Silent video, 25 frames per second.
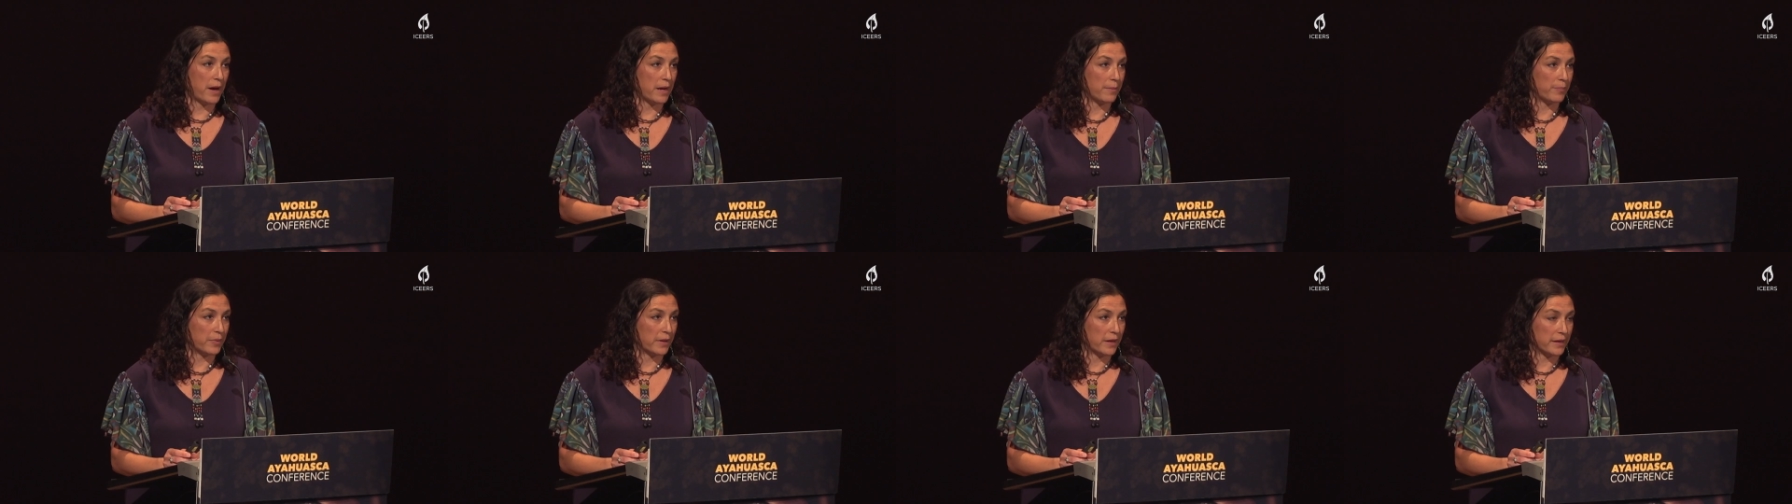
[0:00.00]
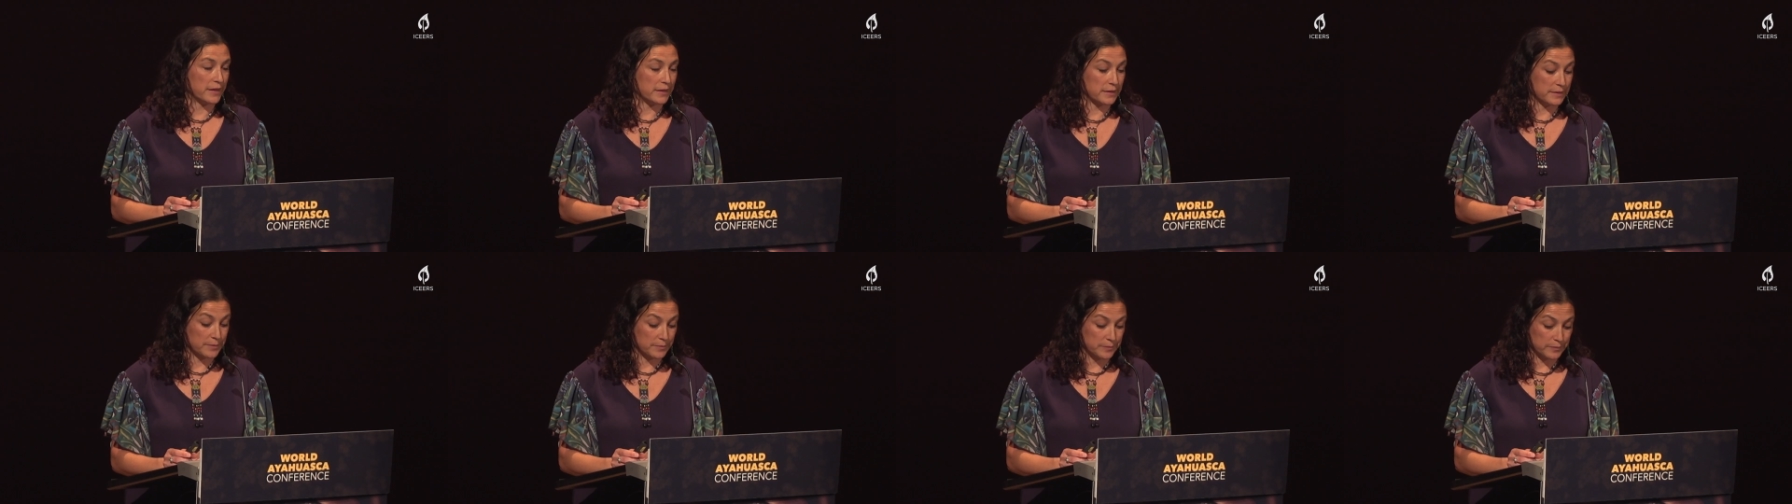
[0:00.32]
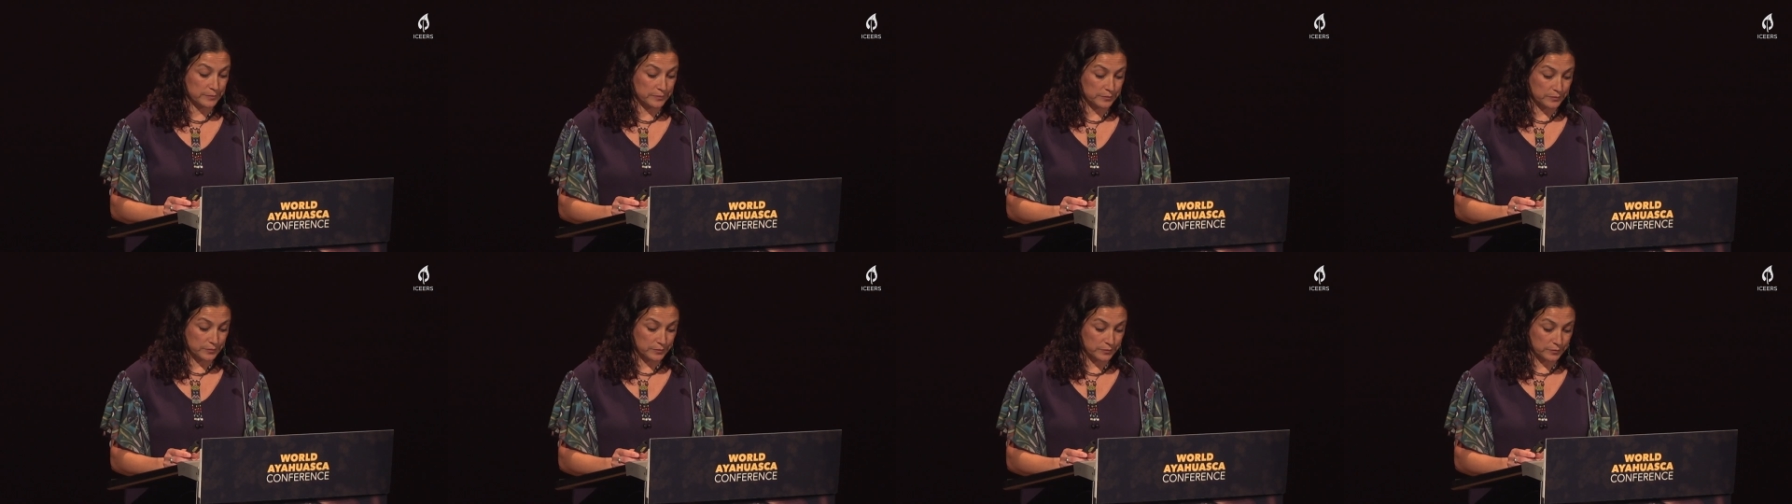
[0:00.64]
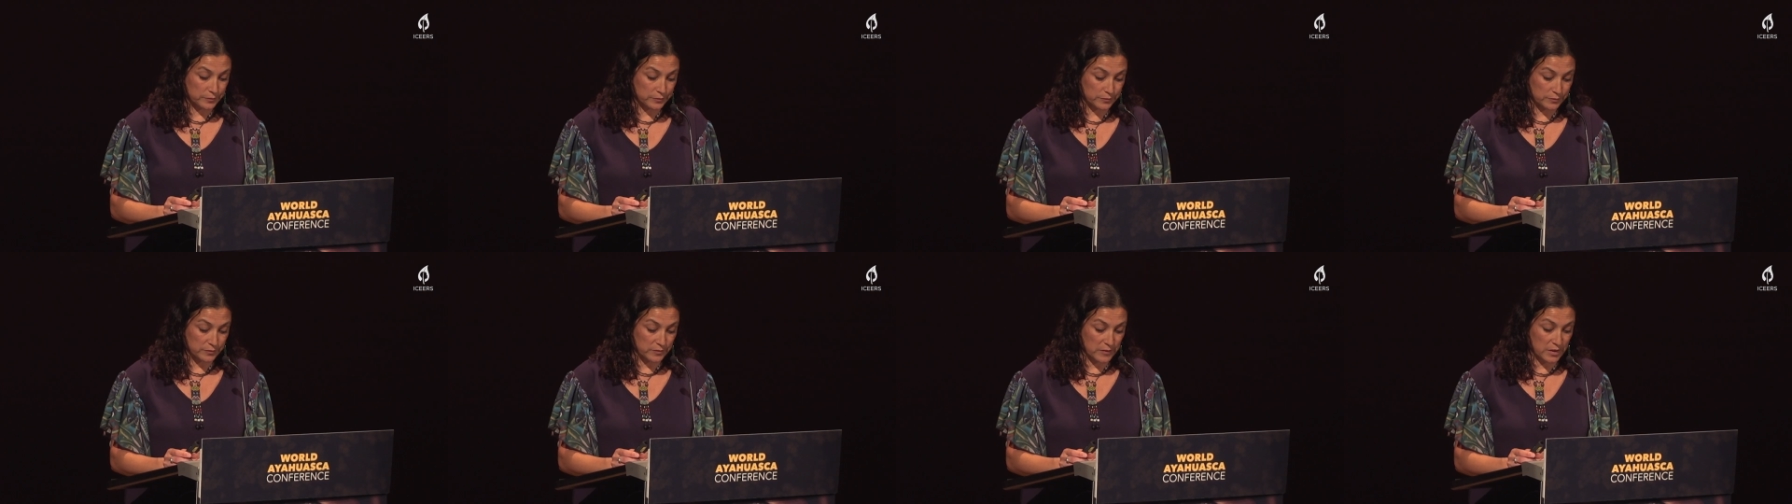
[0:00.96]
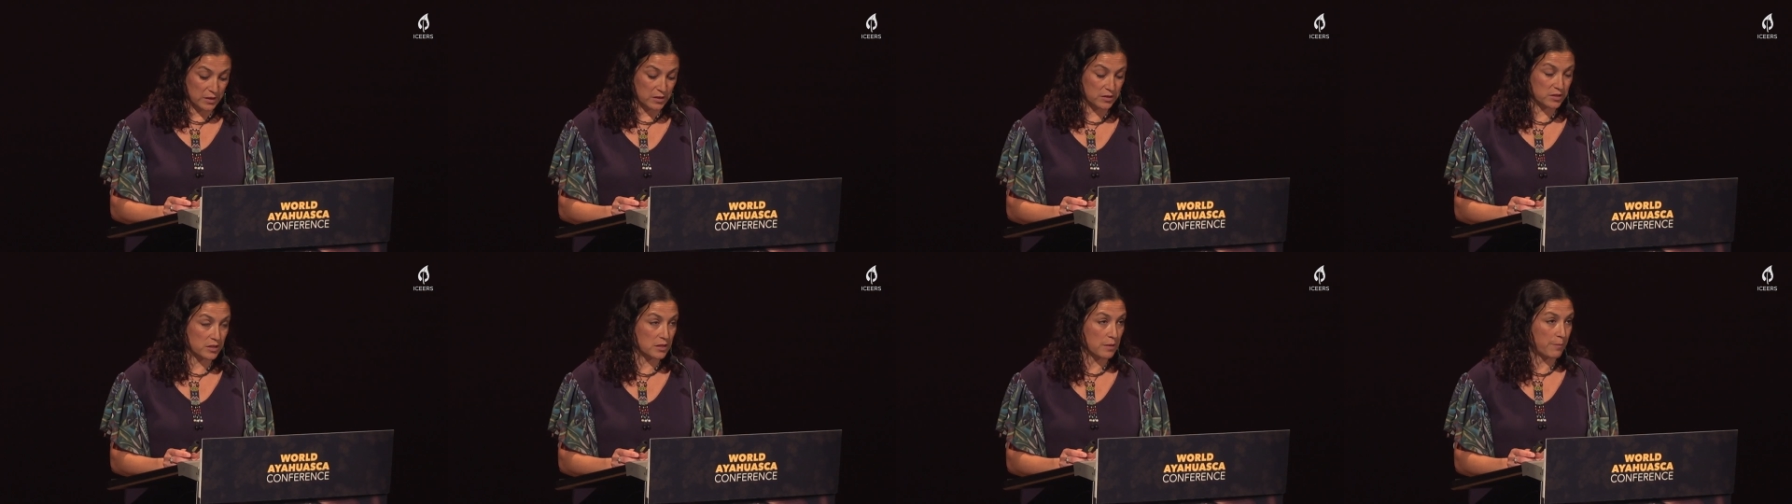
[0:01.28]
pipeline
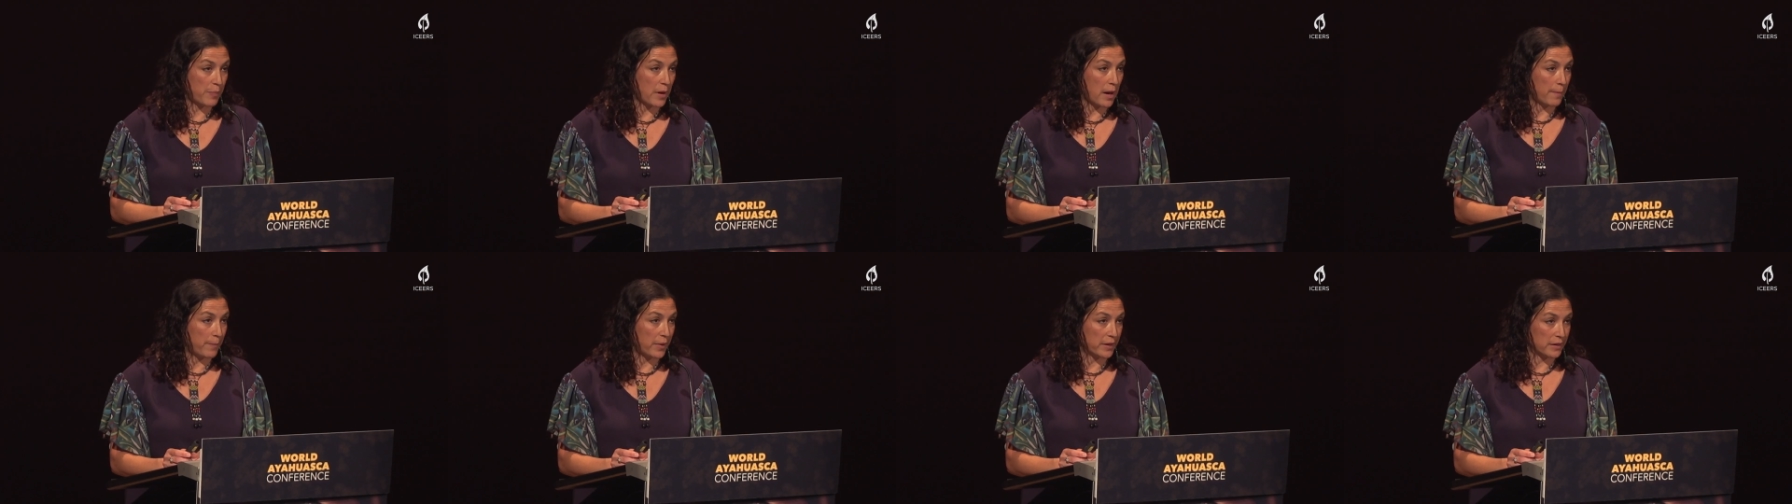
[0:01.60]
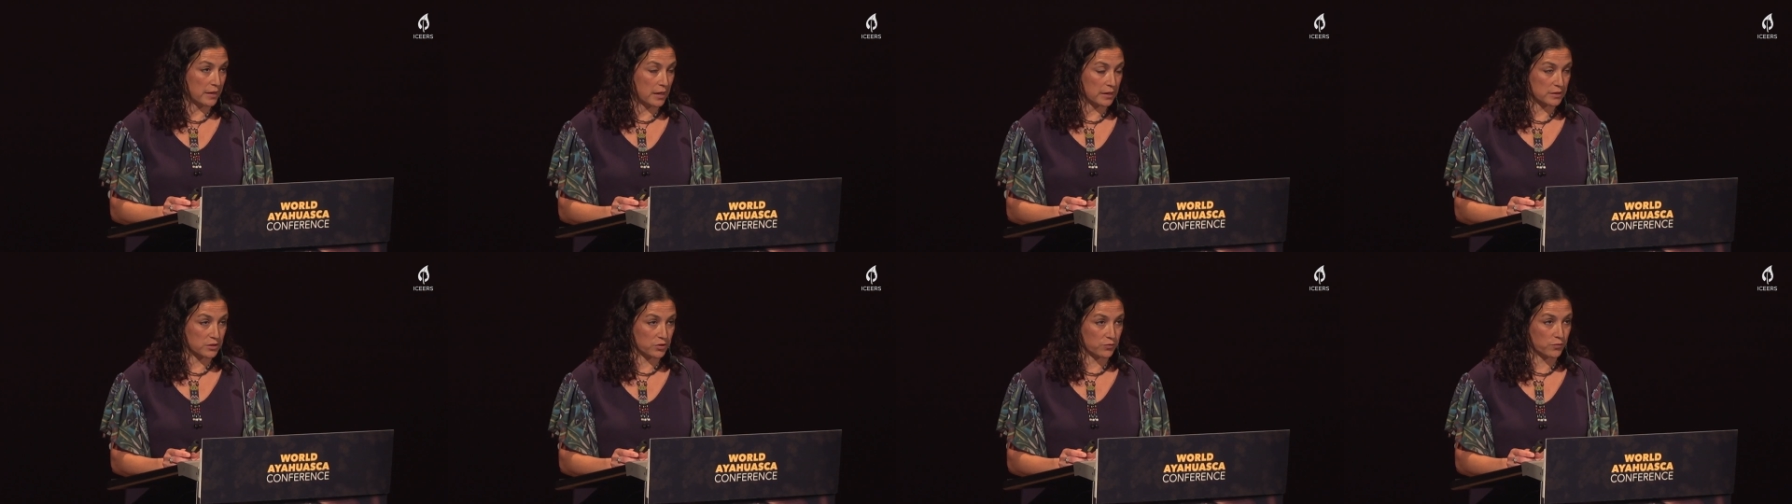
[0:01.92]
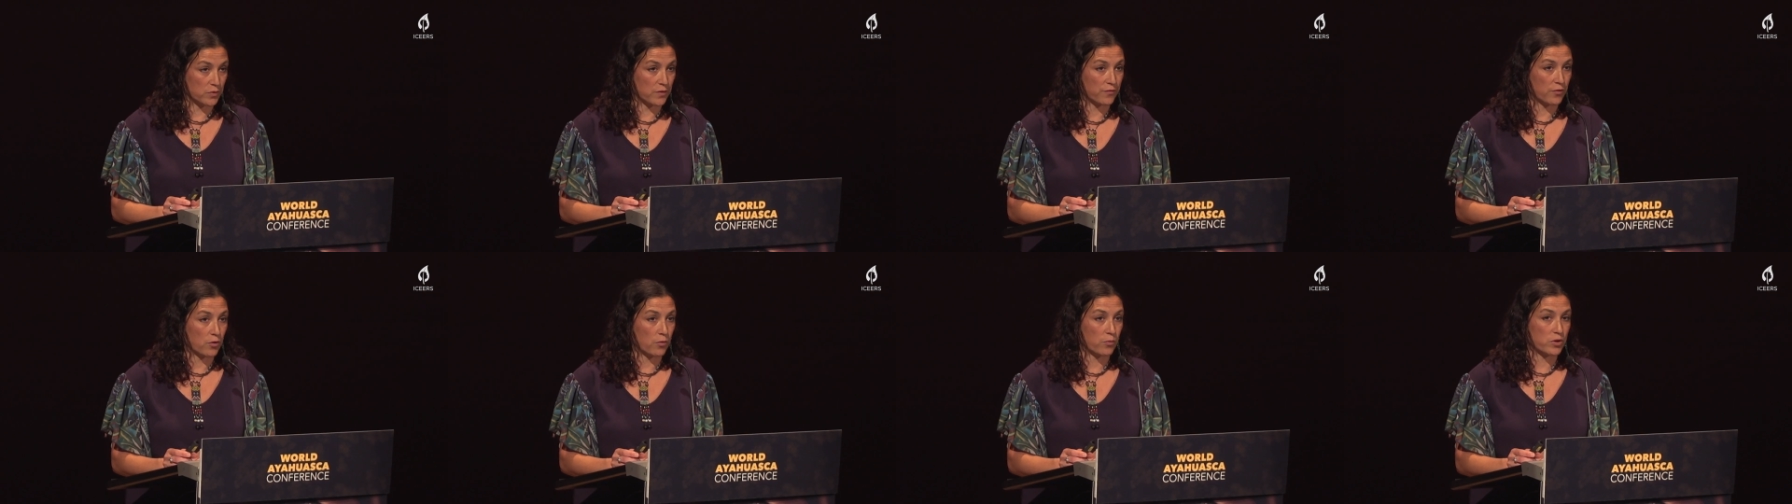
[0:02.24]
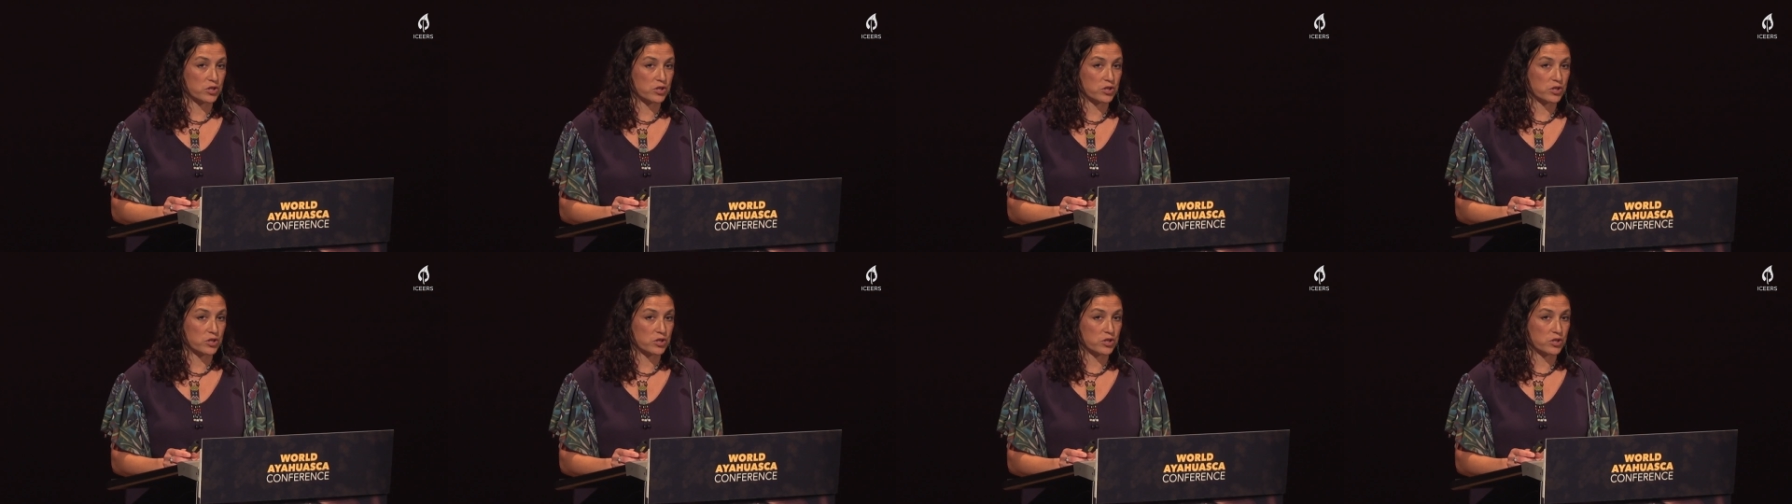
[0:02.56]
into the Papallacta River,